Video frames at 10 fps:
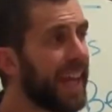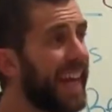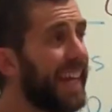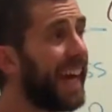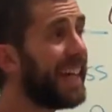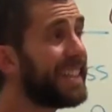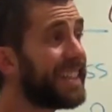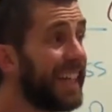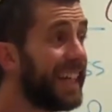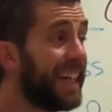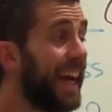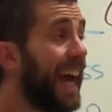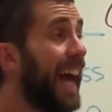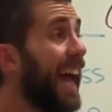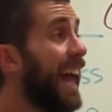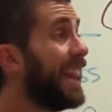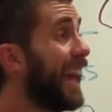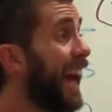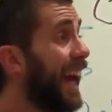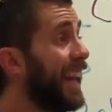and I see
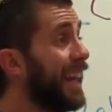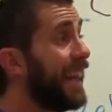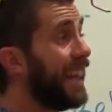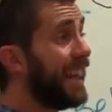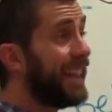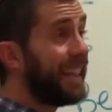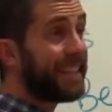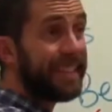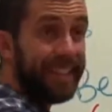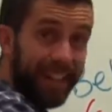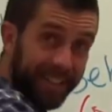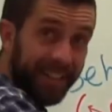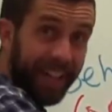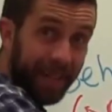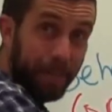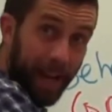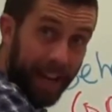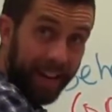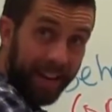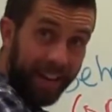that this knucklehead,
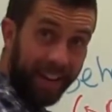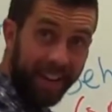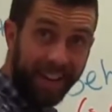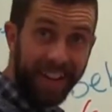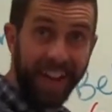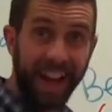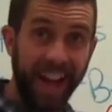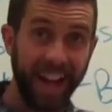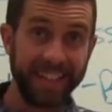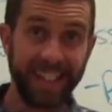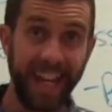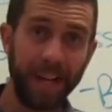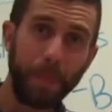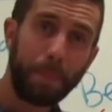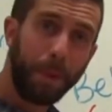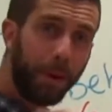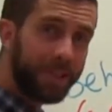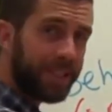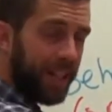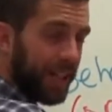Matt, has gotten a
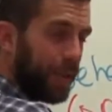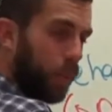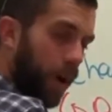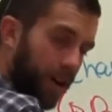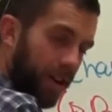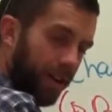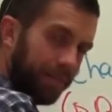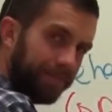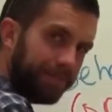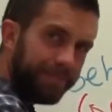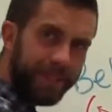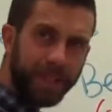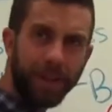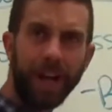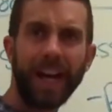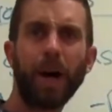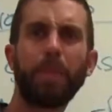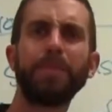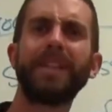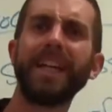board stuck in the wall. So I help
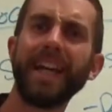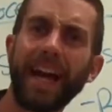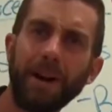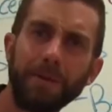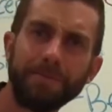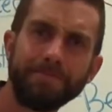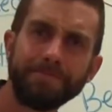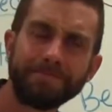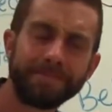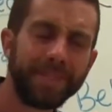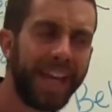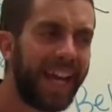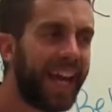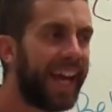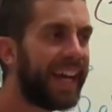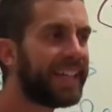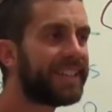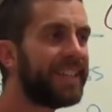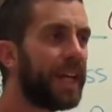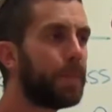him take it out. And I
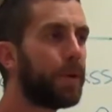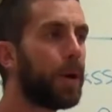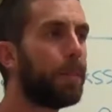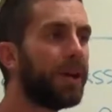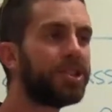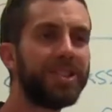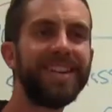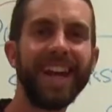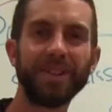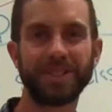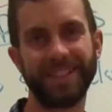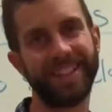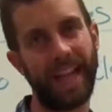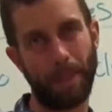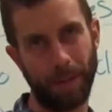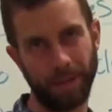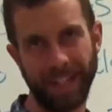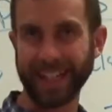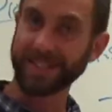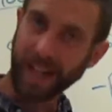see that he put a bunch of nails into that board,
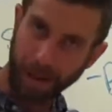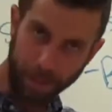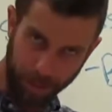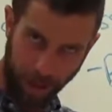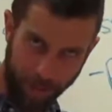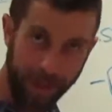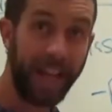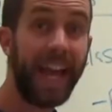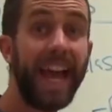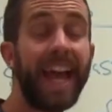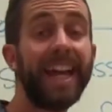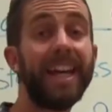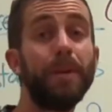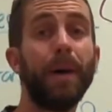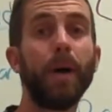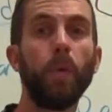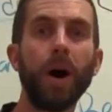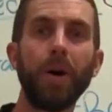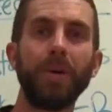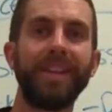like a zombie weapon, and hit my
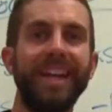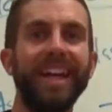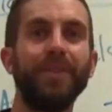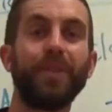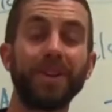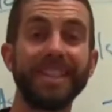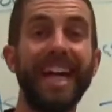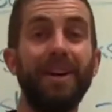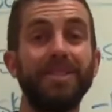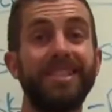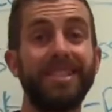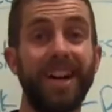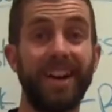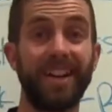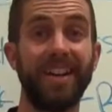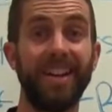wall with it. And of course, now it's stuck.